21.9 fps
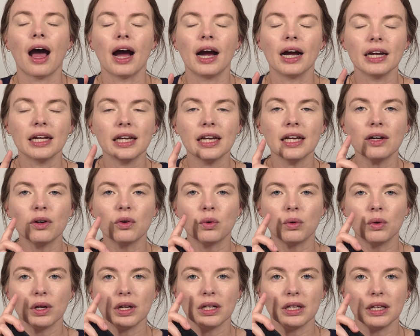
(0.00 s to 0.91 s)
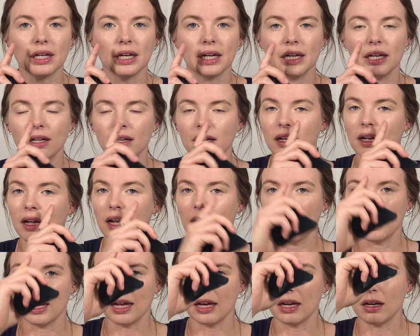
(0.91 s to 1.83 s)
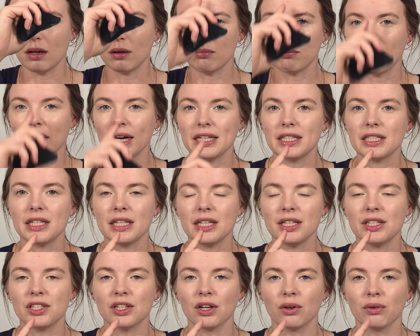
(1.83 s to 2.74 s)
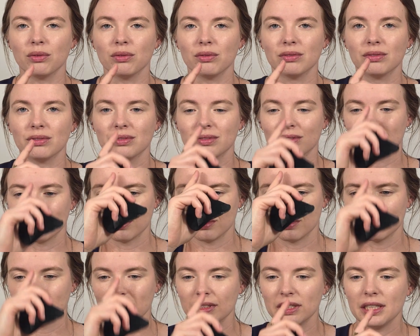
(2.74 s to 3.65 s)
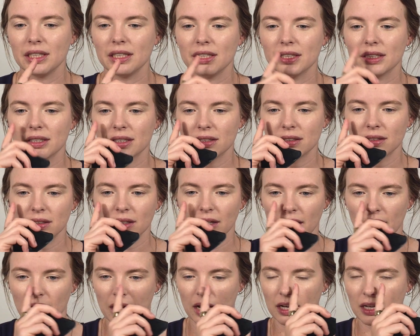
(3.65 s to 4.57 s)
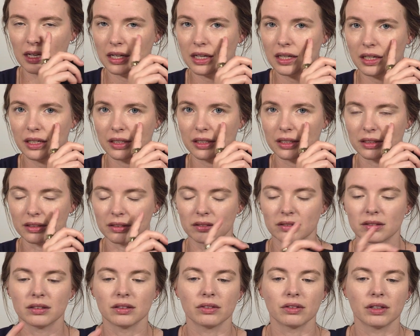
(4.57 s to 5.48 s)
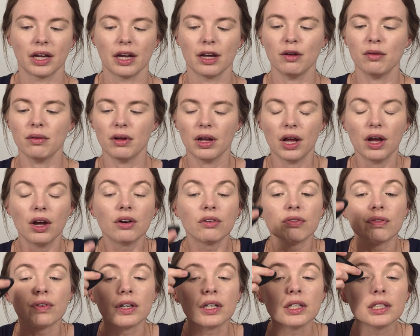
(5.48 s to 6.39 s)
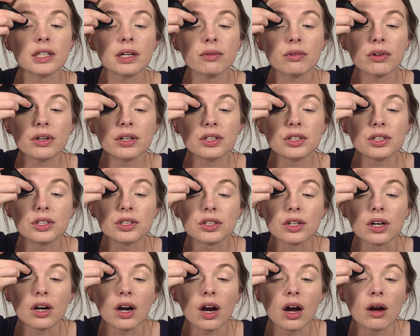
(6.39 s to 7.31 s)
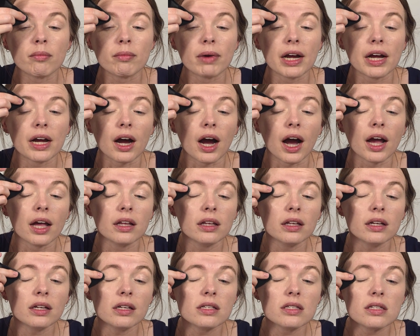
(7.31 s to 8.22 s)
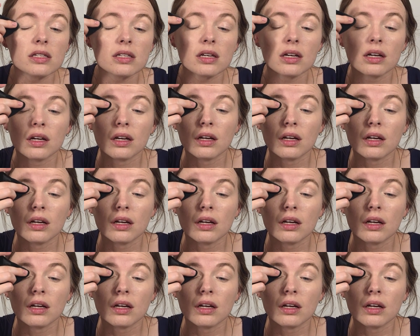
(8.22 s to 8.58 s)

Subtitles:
I get oily in my T-zone, here and here, okay? First, I'm going to start on my eyelids